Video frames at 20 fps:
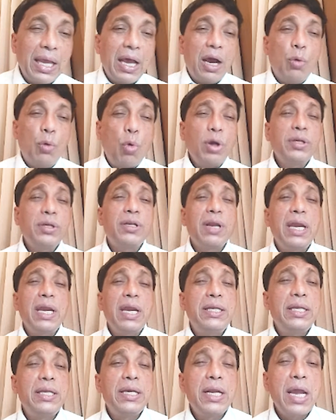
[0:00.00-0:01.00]
What
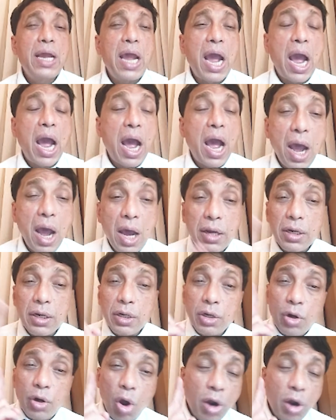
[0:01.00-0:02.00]
criteria are
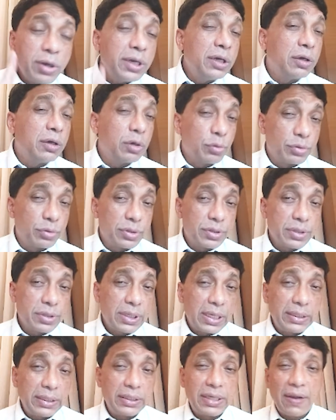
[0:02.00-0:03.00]
not included
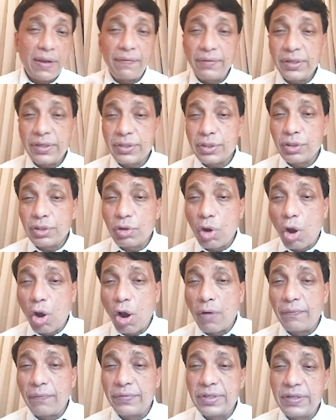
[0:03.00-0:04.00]
in the definition
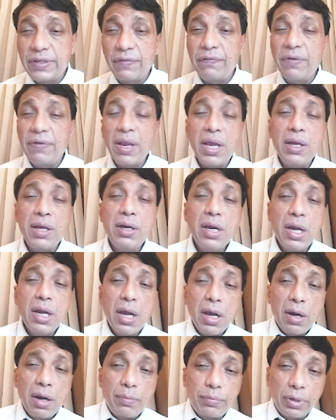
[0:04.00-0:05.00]
of severe
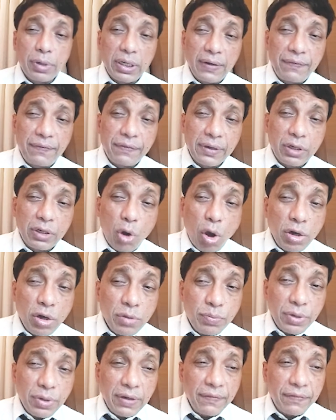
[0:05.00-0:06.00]

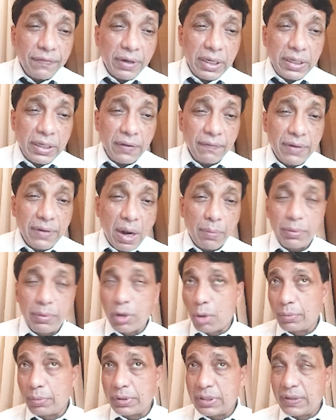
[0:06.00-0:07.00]
non-proliferative
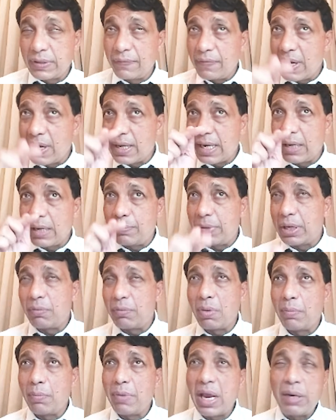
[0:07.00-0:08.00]
diabetic? Severe NPDR.
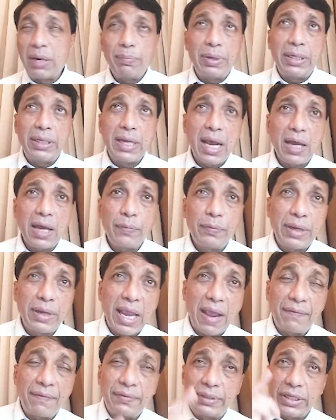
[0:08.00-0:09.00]
Remember, NPDR, we
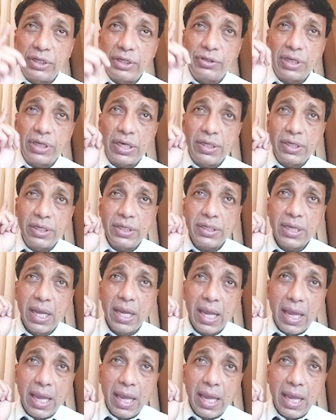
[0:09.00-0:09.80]
have three stages: